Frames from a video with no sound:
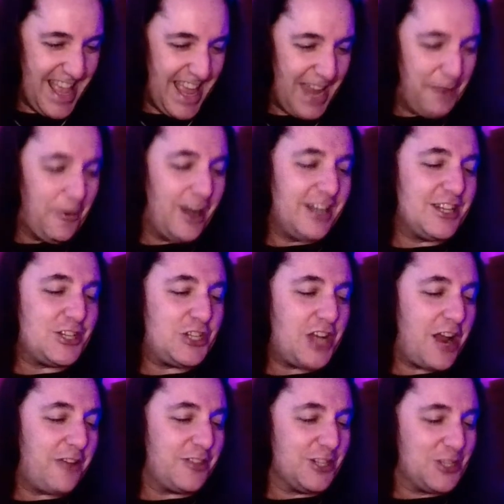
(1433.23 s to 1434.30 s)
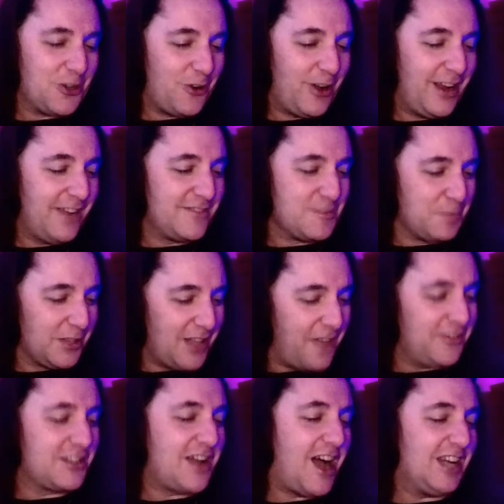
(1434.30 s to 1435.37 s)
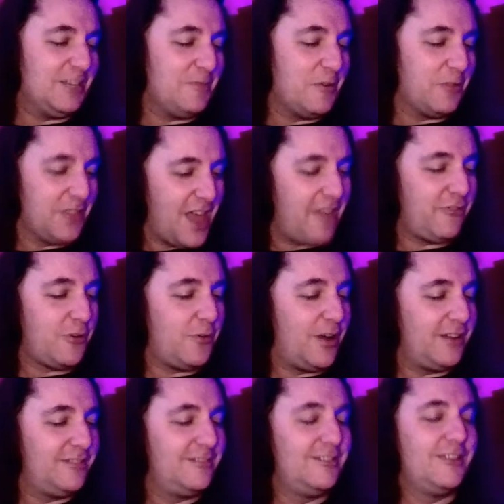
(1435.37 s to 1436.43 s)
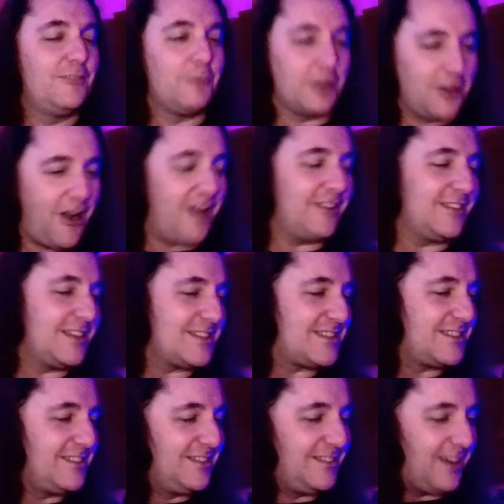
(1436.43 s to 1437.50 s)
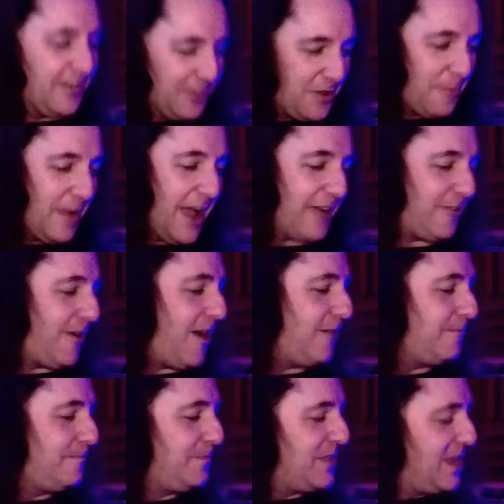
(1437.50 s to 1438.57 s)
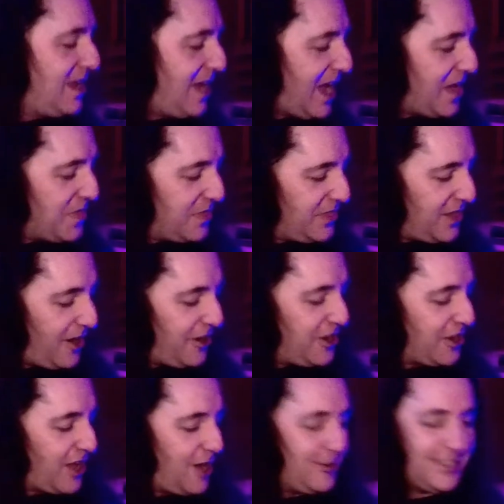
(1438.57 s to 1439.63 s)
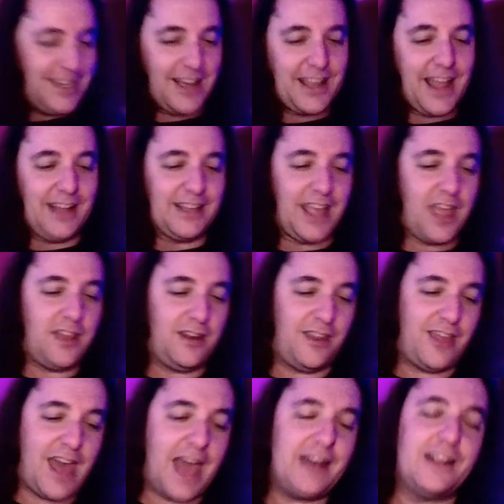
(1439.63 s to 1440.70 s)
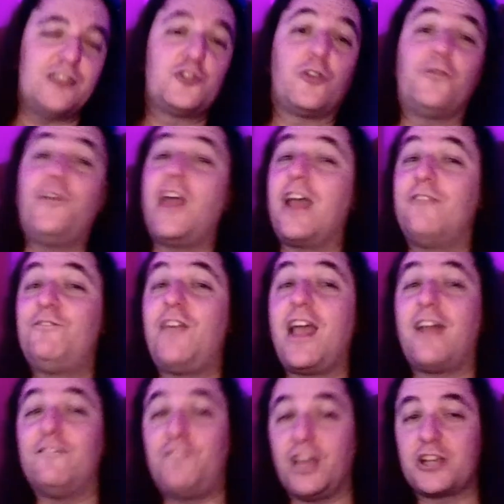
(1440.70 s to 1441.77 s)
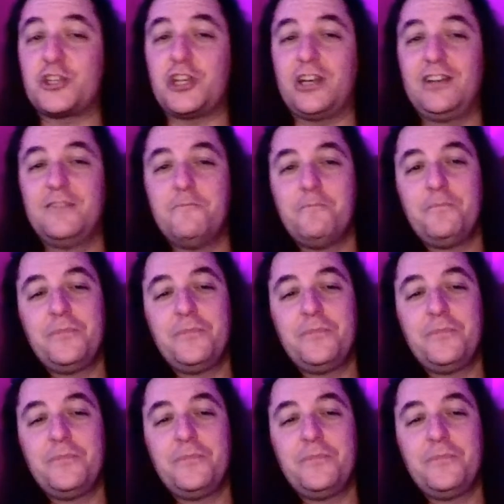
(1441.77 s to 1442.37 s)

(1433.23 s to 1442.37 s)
He wanted to share the joy of his beloved condiment with everyone, regardless of their background. And there you go, Doug Elliott. That is your fan fiction.